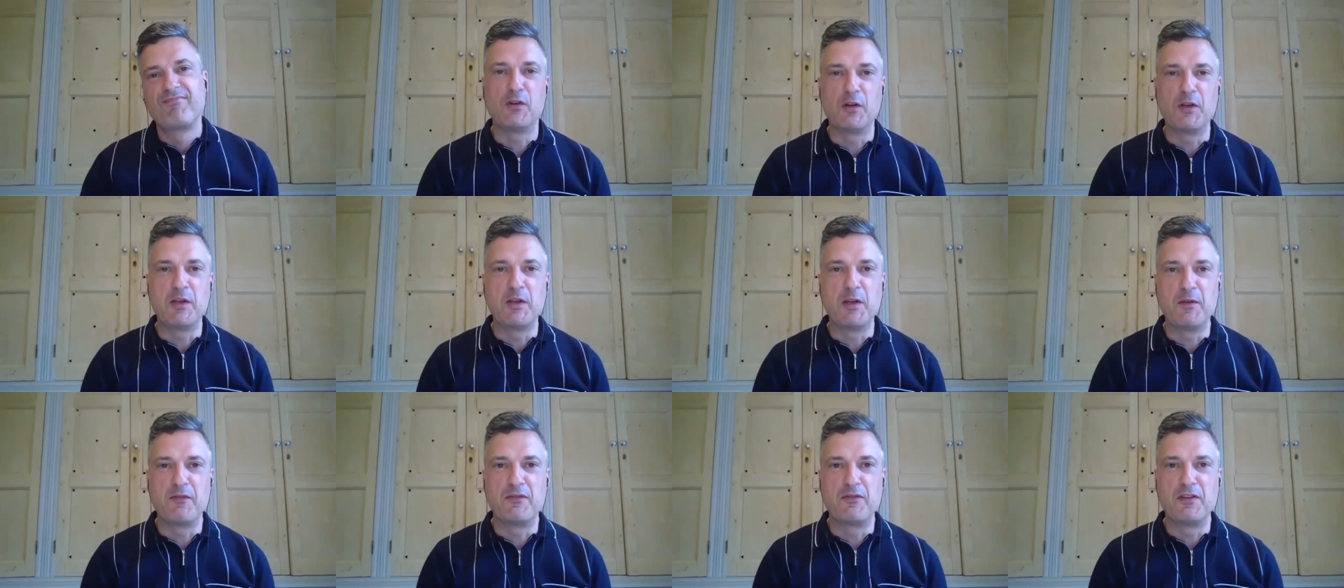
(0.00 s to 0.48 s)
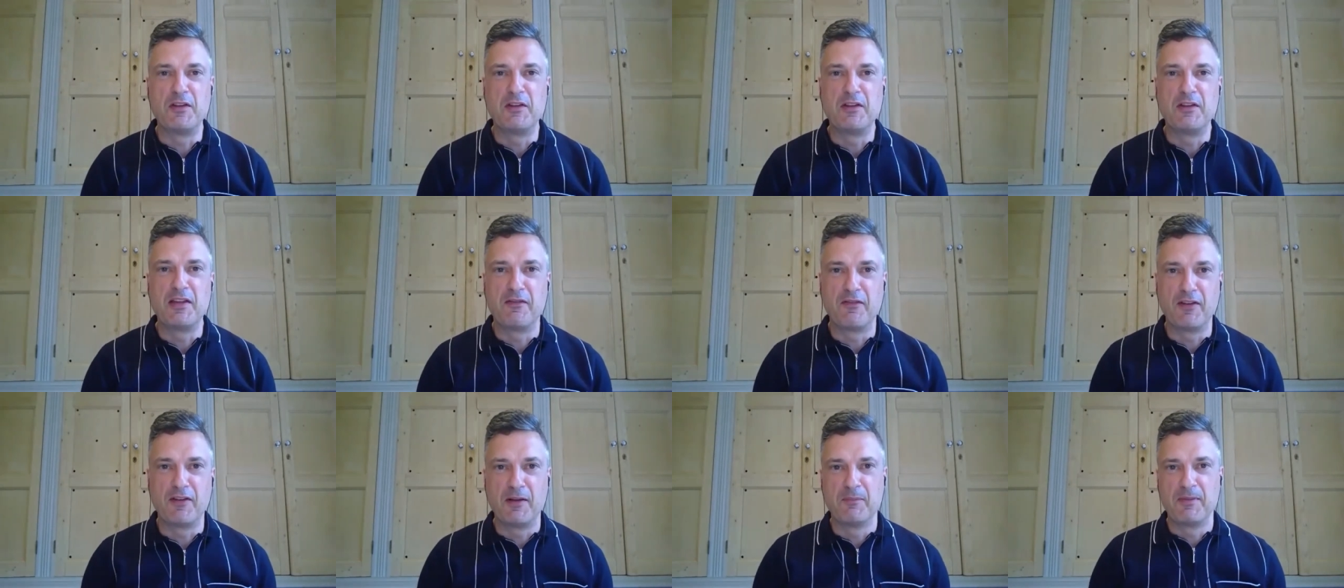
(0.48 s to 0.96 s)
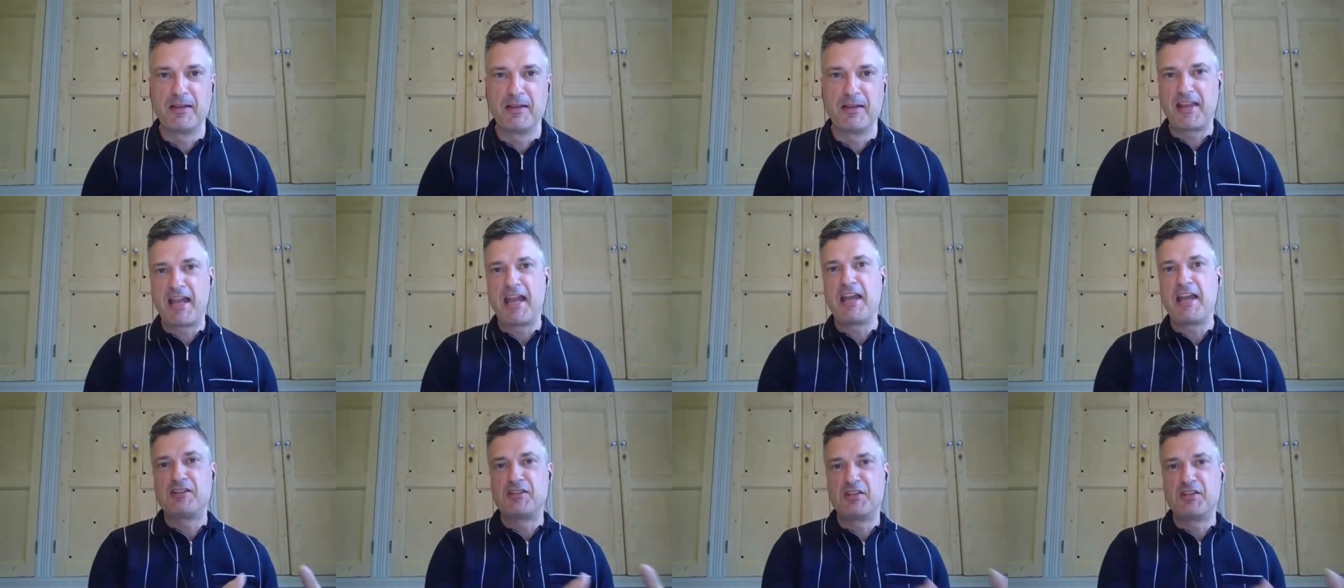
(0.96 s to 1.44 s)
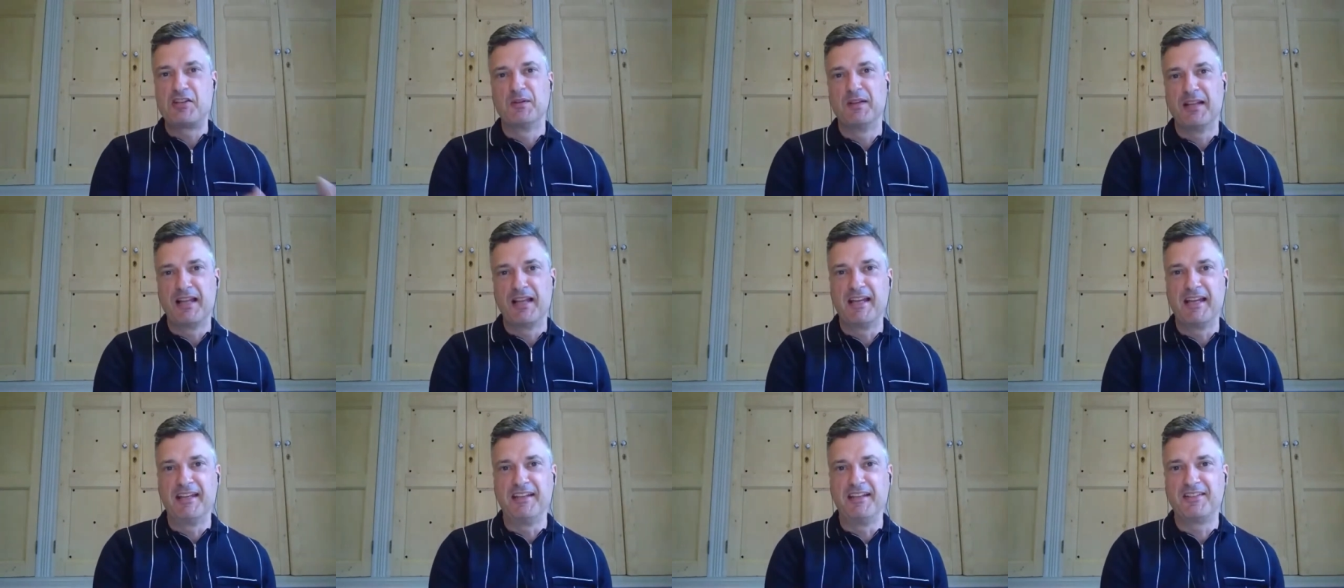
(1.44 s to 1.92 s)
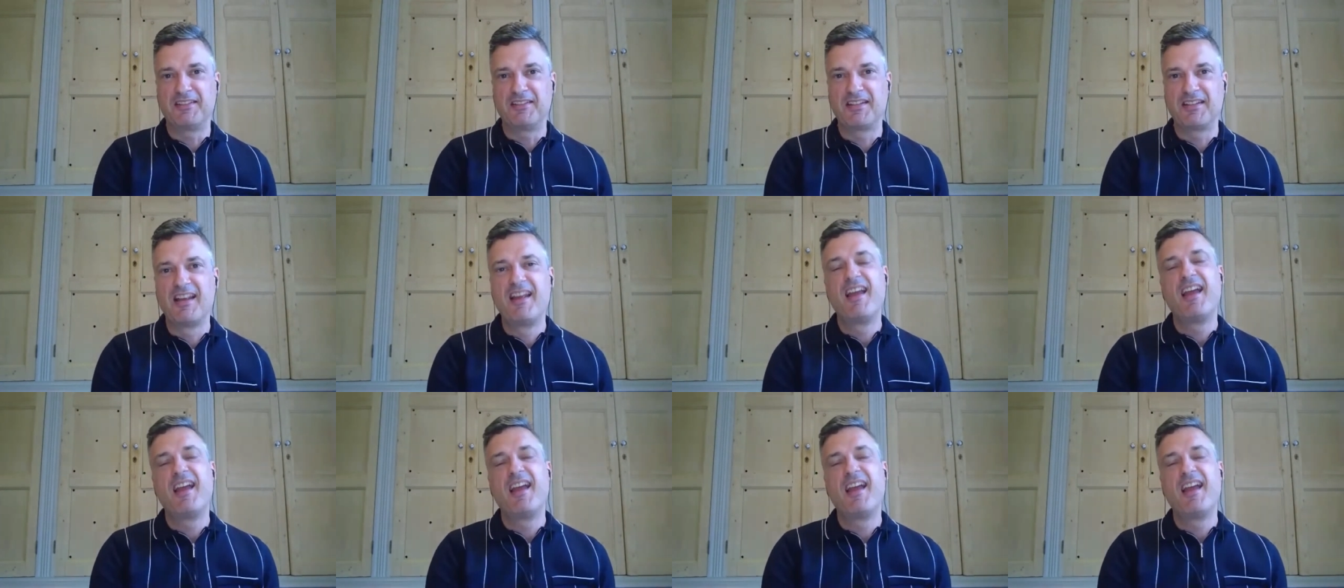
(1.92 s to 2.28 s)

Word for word: for you if you if I'm there too late.